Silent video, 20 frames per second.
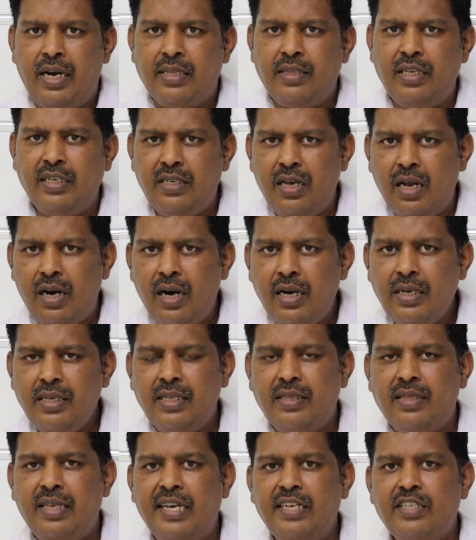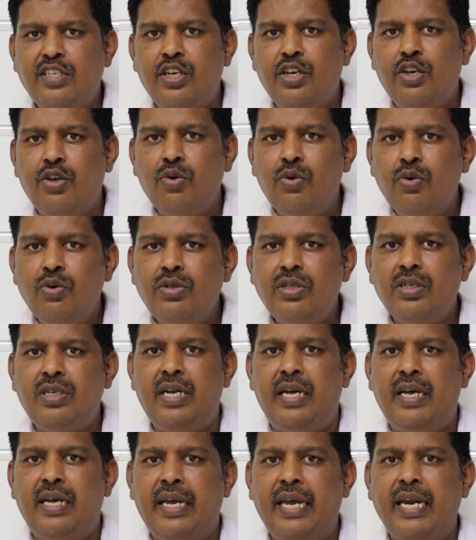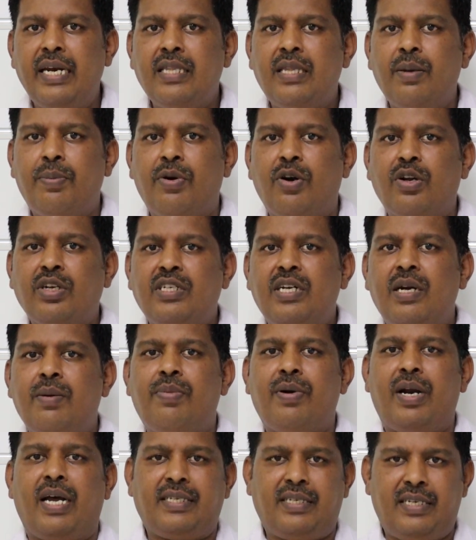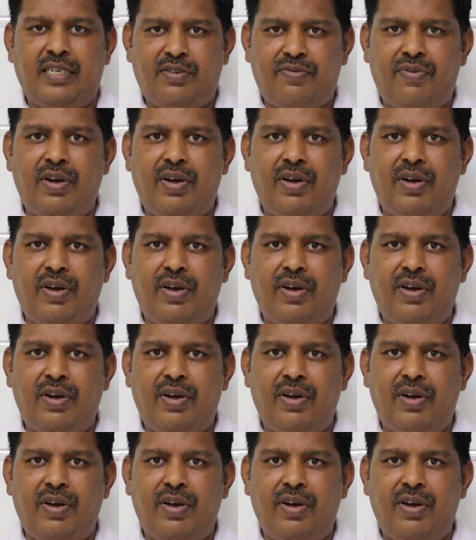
these are all the things used in the production process.